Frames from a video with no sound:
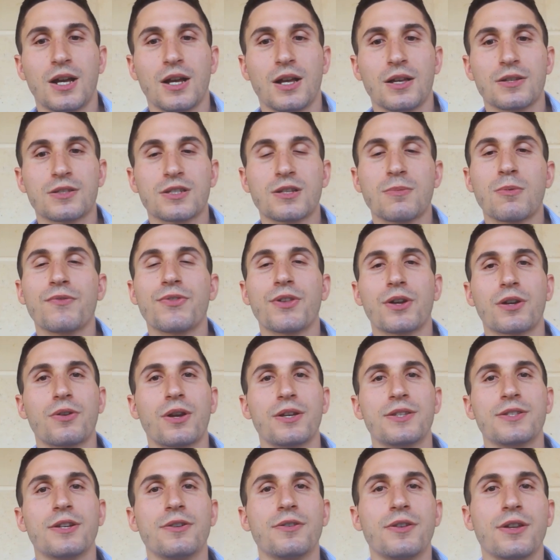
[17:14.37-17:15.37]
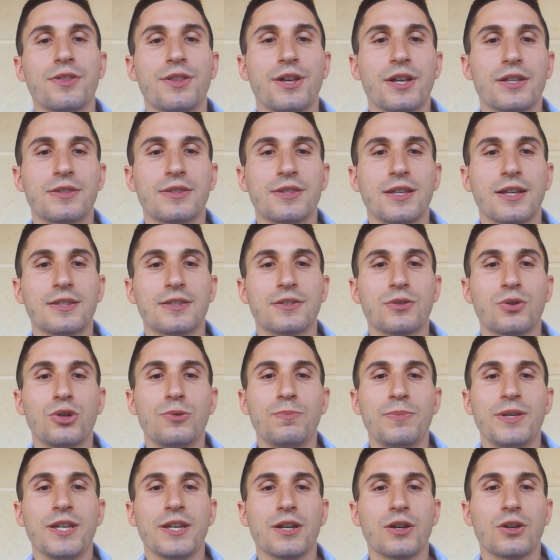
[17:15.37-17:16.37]
Some of the criteria that could
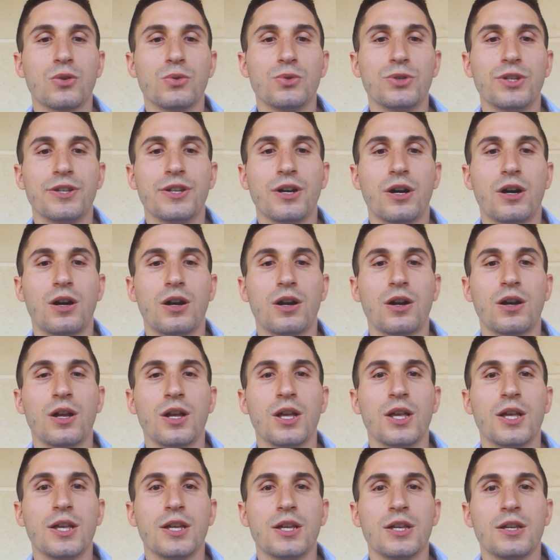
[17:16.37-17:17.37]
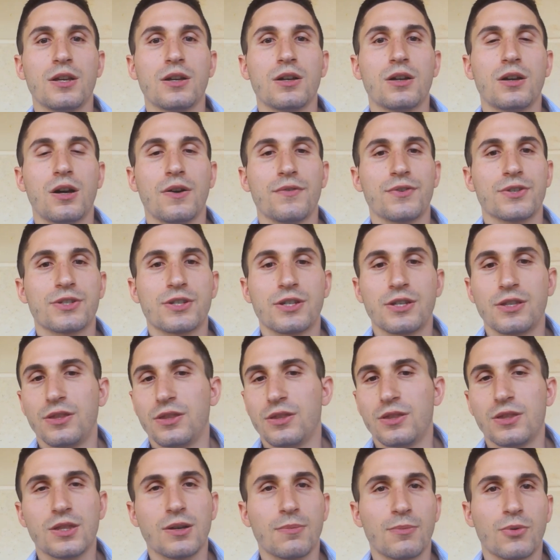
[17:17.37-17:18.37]
be included are, obviously,
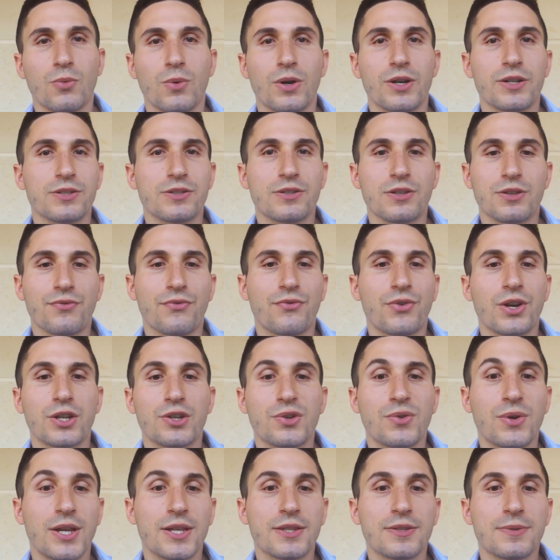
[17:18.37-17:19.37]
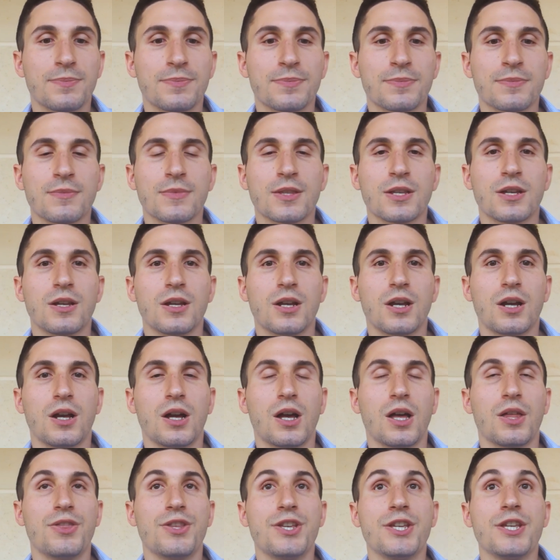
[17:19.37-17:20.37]
number 1 is the freight rate,
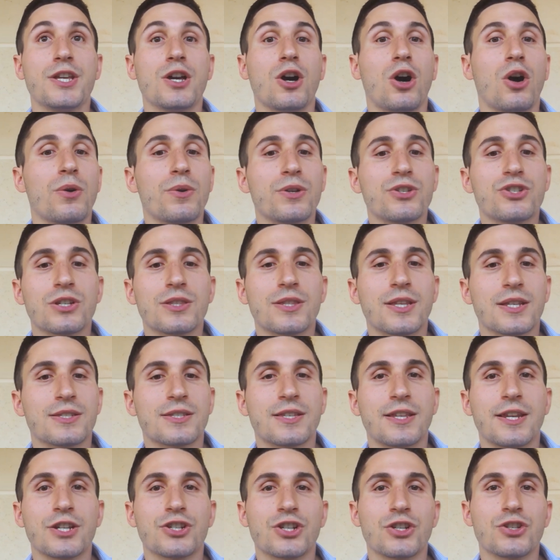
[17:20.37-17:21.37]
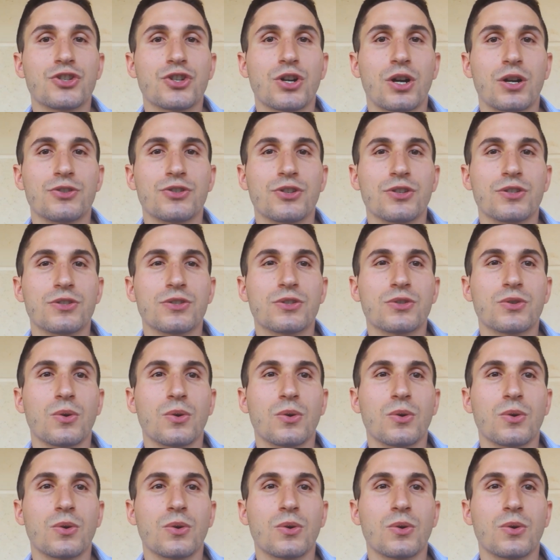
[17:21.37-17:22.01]
the origin destination charges.